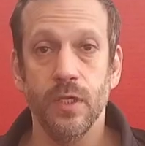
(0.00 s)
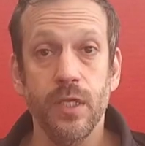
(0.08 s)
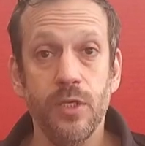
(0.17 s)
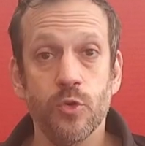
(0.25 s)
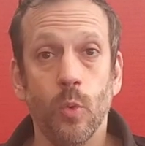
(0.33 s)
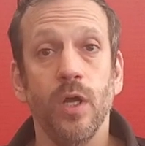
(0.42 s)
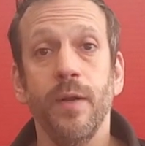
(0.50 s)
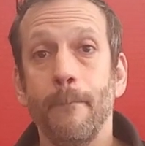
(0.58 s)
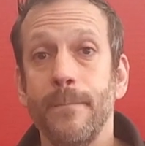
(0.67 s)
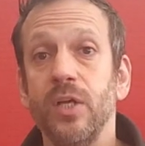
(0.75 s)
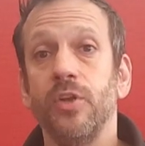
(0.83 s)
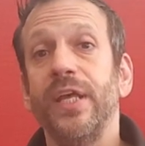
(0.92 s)
Each one
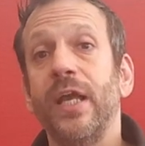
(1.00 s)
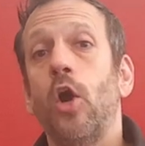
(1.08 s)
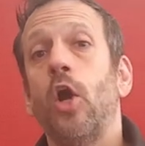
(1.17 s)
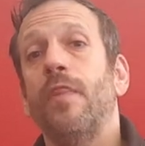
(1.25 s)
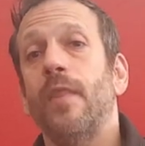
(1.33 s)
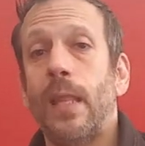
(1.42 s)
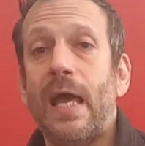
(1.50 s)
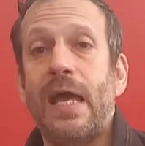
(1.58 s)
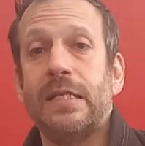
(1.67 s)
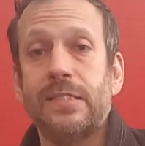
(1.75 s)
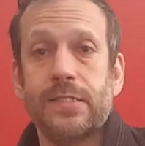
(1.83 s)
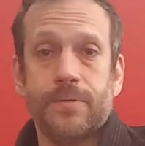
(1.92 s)
building on the
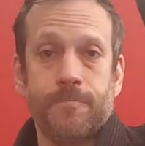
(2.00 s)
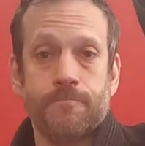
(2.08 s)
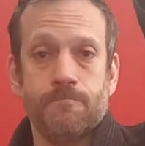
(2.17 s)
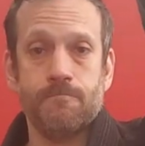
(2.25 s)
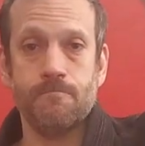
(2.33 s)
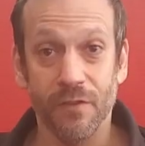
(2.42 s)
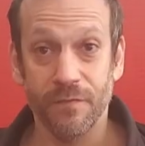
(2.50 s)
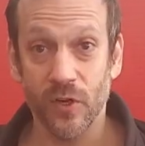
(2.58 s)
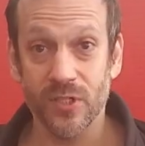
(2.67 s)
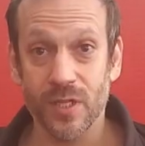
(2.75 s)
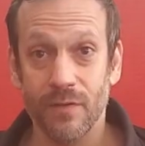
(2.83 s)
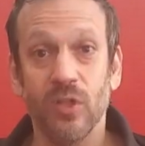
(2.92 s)
last. The
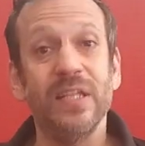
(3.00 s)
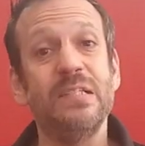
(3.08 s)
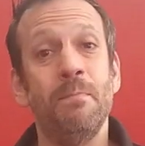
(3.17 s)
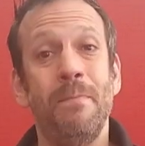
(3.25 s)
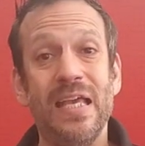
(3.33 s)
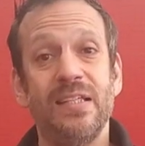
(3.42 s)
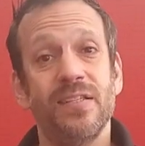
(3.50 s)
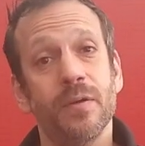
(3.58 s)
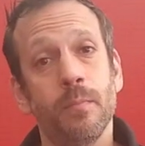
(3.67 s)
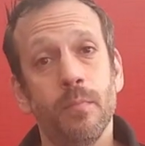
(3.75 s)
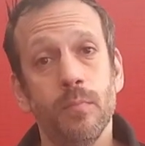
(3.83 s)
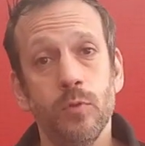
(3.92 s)
first level is basic
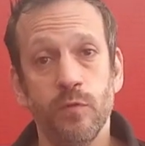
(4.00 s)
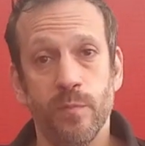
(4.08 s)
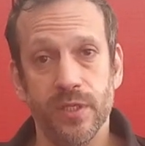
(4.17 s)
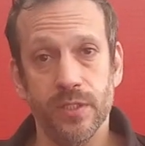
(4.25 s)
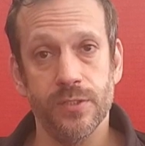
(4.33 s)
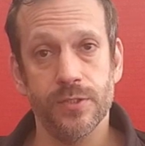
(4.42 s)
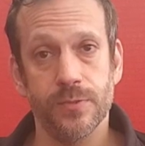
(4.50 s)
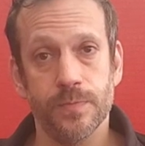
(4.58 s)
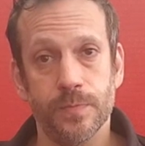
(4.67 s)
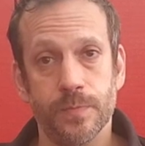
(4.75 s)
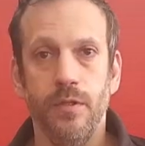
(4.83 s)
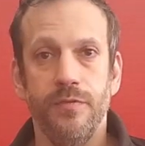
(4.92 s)
movements.
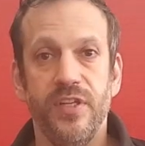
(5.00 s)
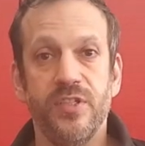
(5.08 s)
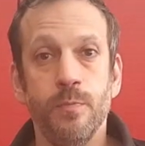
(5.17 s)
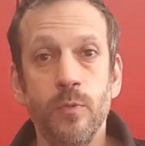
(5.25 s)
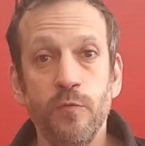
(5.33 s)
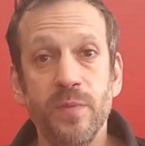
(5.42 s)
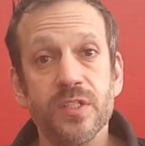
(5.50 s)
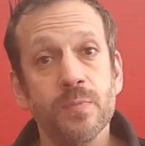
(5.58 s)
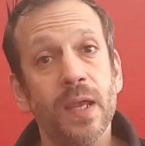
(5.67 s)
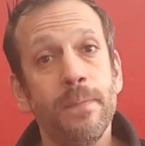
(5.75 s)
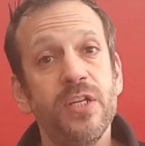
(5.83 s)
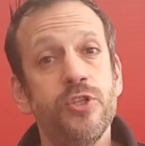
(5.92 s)
These movements
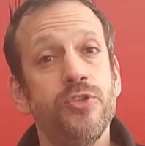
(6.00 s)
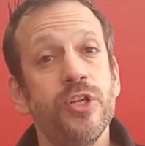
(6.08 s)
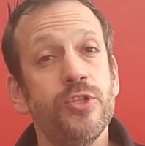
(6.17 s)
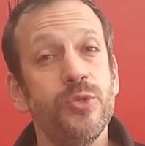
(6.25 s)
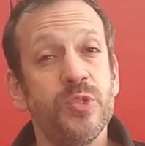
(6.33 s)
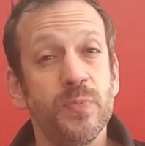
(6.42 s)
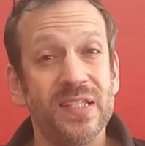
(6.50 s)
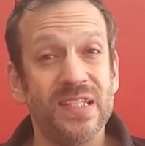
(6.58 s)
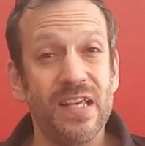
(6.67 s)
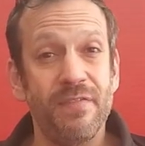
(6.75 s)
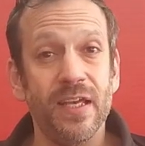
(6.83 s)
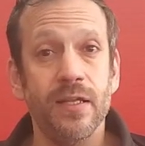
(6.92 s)
might be jiu-jitsu
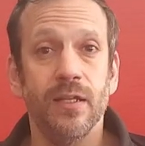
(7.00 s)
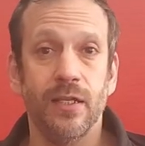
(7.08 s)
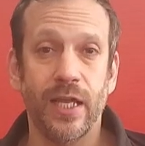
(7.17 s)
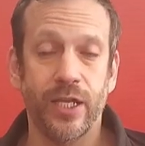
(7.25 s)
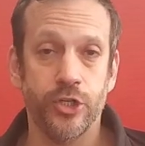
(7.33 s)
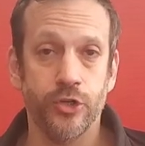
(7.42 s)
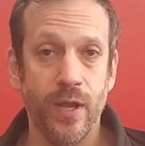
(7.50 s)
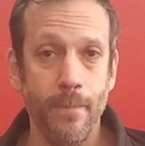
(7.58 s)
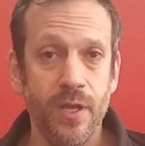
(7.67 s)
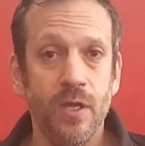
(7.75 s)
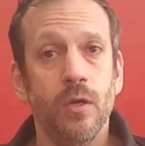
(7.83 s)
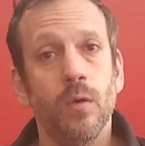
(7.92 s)
specific, like a shrimp,
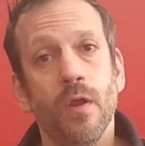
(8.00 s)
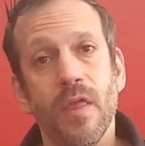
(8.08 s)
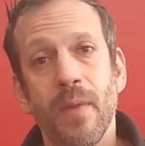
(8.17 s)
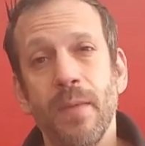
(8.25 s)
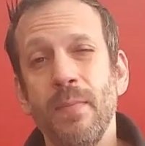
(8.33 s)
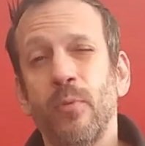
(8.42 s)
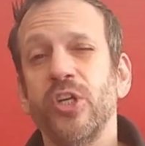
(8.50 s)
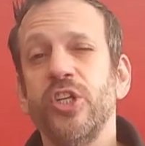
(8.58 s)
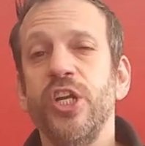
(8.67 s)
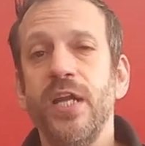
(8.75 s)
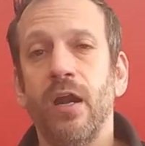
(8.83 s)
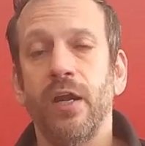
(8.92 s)
or they might be more
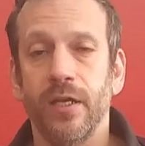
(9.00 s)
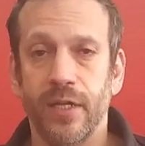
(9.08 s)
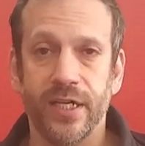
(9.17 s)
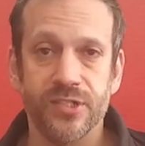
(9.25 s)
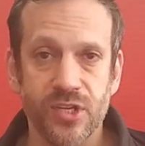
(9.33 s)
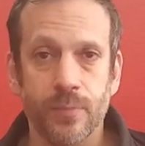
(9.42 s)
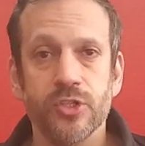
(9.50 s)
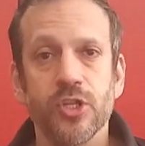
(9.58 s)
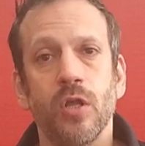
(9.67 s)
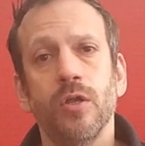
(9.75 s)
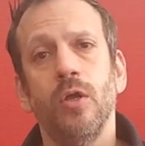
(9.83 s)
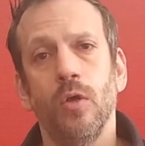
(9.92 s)
generic, like a
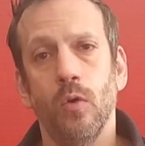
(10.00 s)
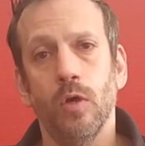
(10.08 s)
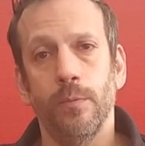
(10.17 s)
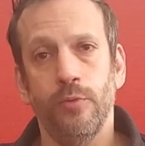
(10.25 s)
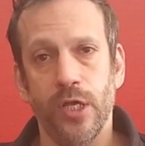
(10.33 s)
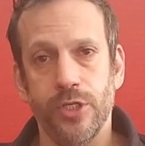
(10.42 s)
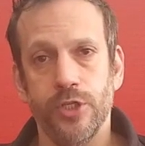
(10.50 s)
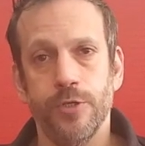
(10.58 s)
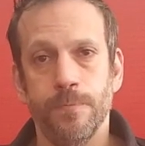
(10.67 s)
somersault or a bridge.